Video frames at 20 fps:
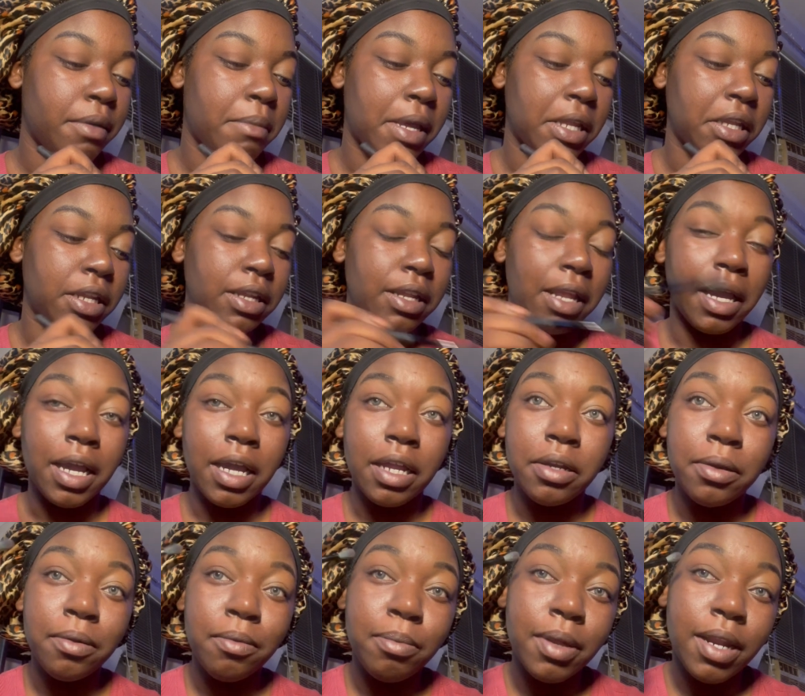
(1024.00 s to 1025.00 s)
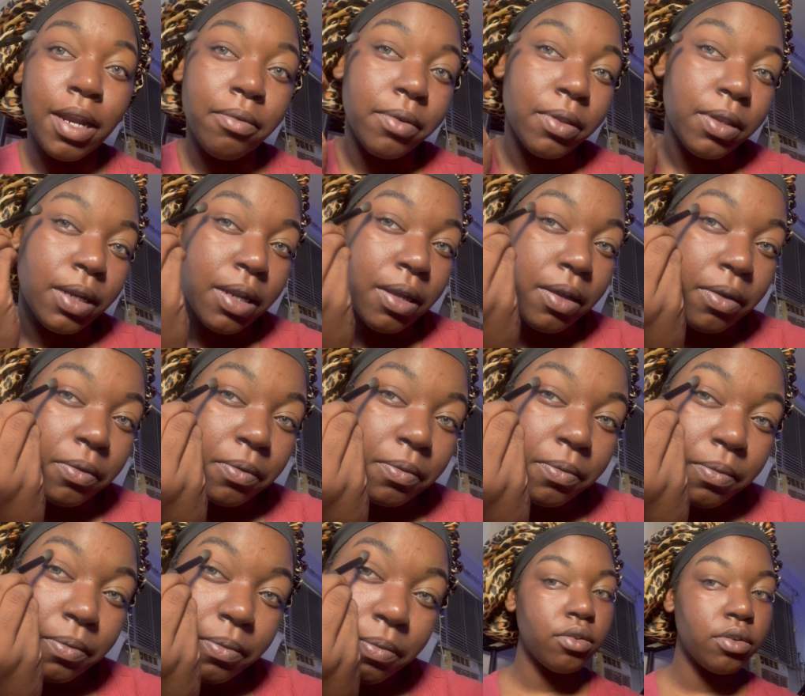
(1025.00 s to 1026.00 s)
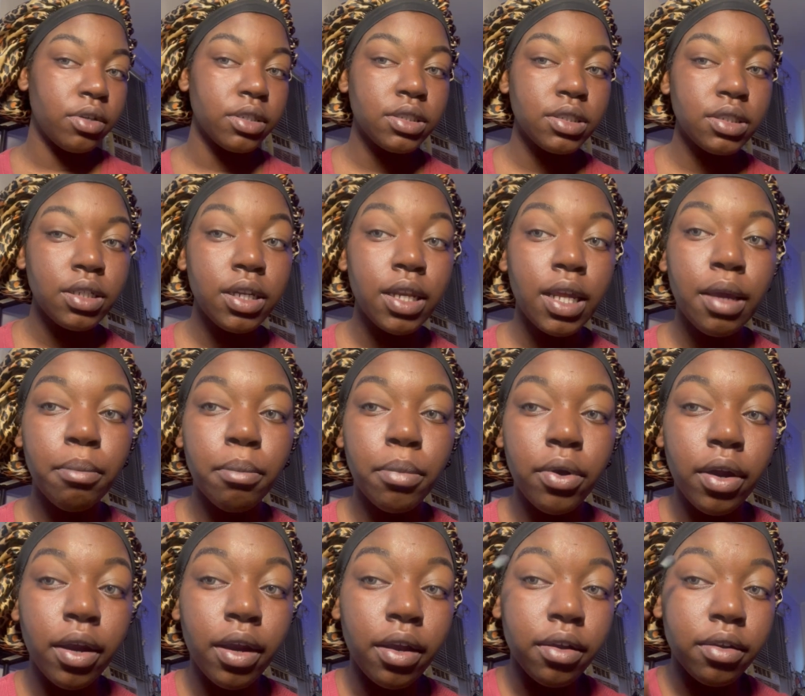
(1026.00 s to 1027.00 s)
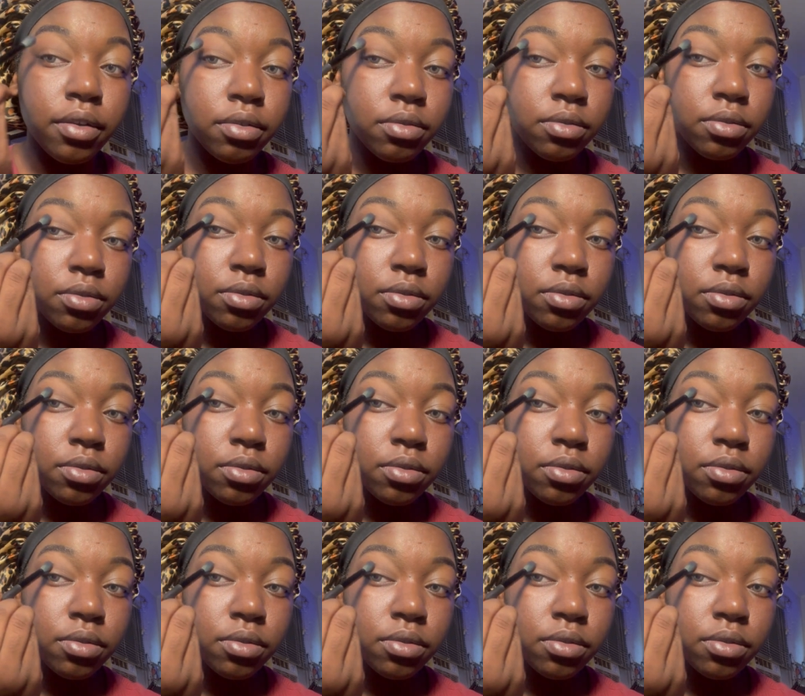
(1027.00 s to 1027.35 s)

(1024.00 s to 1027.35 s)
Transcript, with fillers: may look like I do, but I really don't. You can see that brown.